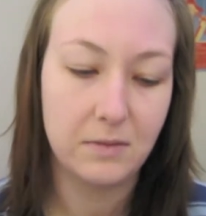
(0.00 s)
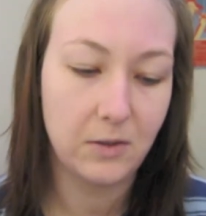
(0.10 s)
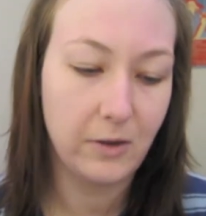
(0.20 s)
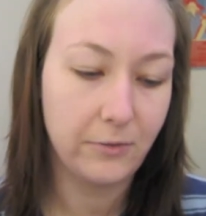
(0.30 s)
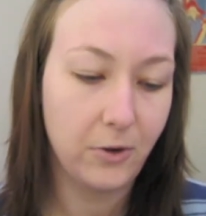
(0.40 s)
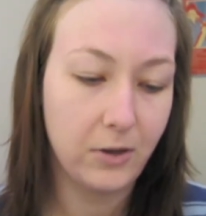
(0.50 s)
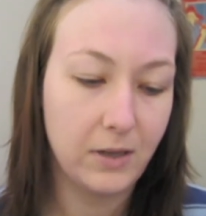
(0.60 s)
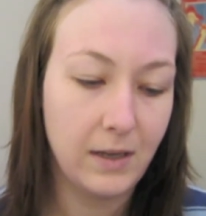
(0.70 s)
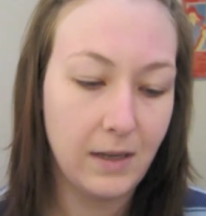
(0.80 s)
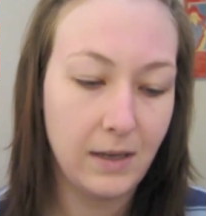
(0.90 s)
So I've got
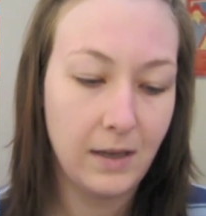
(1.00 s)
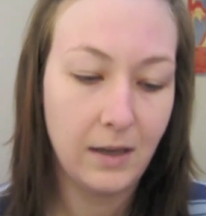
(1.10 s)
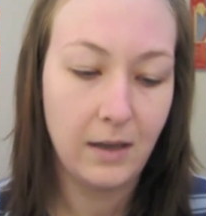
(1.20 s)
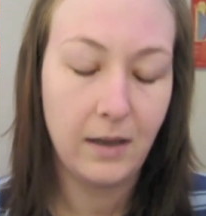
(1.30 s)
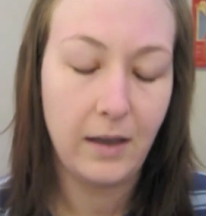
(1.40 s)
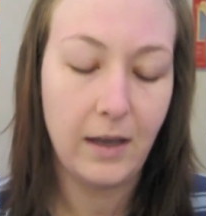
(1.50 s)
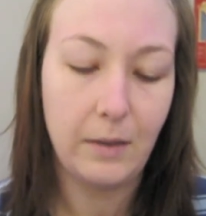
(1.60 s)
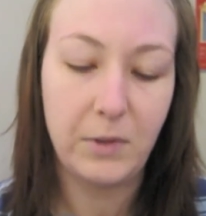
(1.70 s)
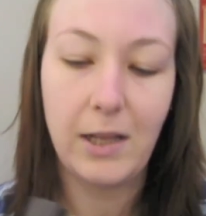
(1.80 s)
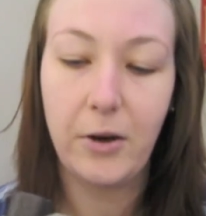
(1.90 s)

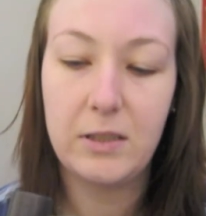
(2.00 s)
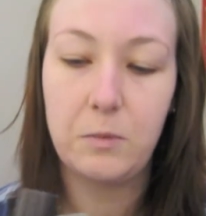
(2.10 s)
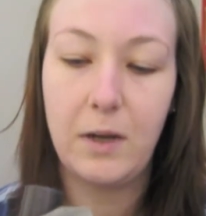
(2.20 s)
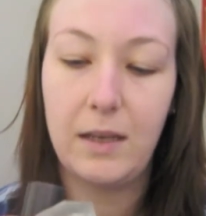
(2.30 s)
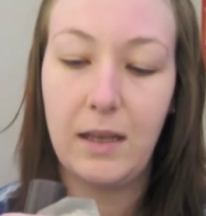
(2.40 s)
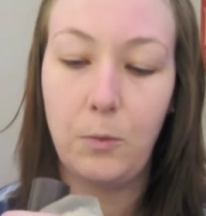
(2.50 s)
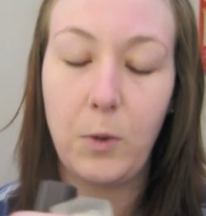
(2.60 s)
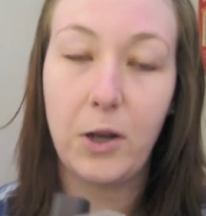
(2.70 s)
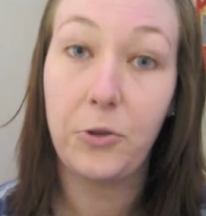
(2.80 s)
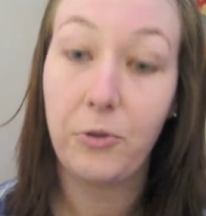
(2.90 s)
the Clarins one in
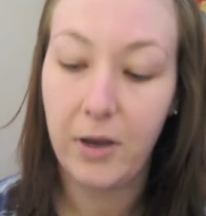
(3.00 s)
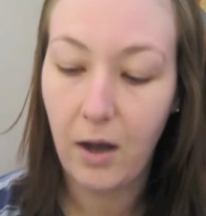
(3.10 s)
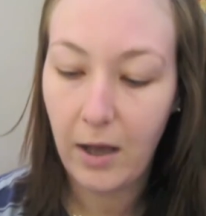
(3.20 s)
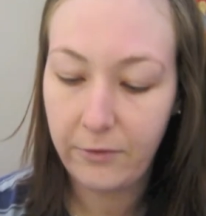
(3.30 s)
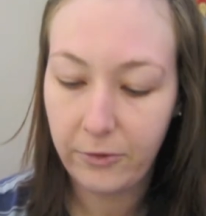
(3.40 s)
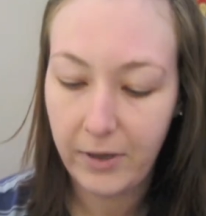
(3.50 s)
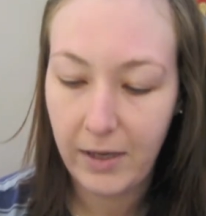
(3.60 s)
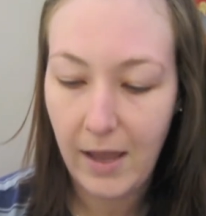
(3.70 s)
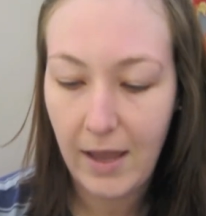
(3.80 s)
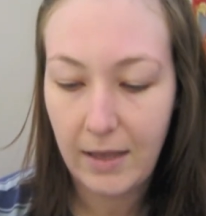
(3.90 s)
103
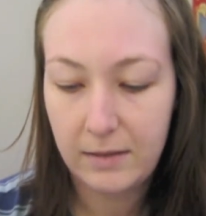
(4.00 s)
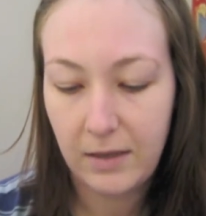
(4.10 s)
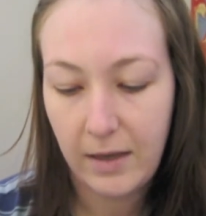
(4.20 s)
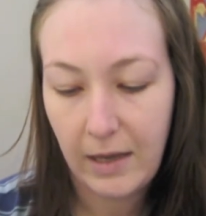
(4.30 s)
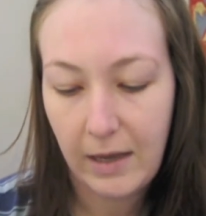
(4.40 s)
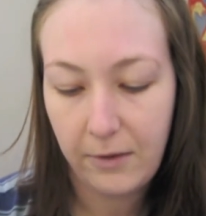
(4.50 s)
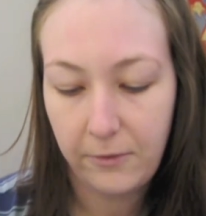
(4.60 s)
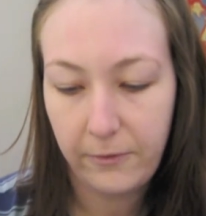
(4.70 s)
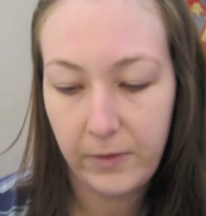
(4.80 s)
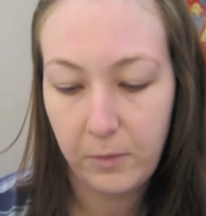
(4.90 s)
Ivory, and I have
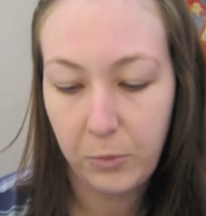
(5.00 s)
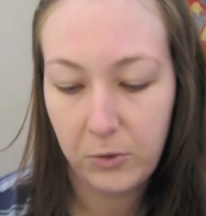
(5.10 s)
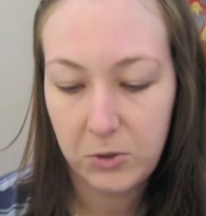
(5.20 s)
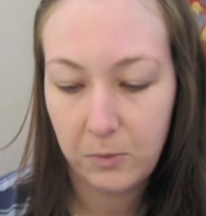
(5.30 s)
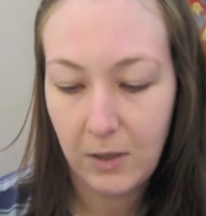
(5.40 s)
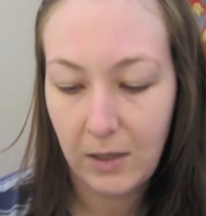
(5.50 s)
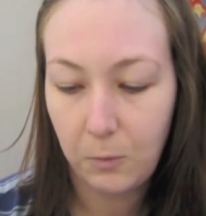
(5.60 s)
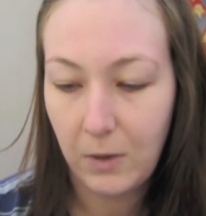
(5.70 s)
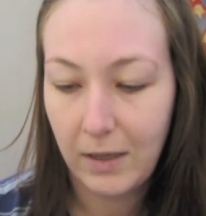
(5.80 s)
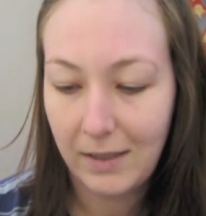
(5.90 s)
the Bourjois
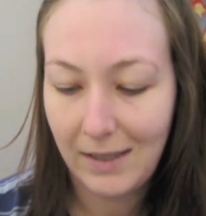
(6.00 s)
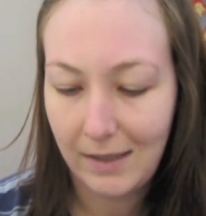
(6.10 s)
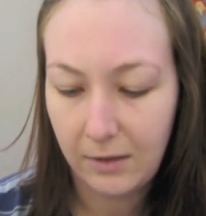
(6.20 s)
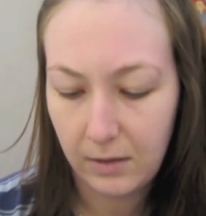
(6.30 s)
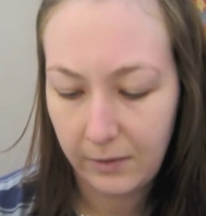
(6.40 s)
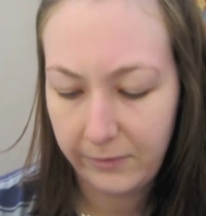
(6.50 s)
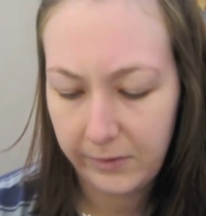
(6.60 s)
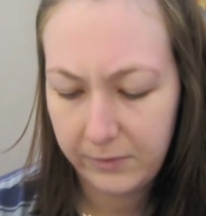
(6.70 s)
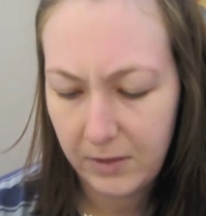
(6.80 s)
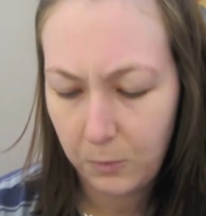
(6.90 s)
one in
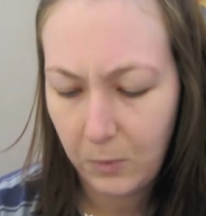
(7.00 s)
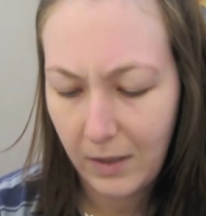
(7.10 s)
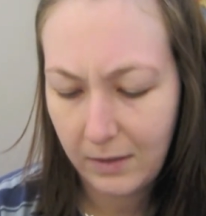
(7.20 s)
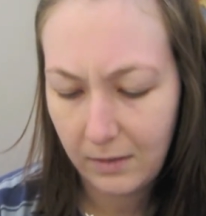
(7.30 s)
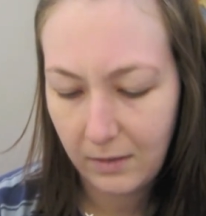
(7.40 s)
51.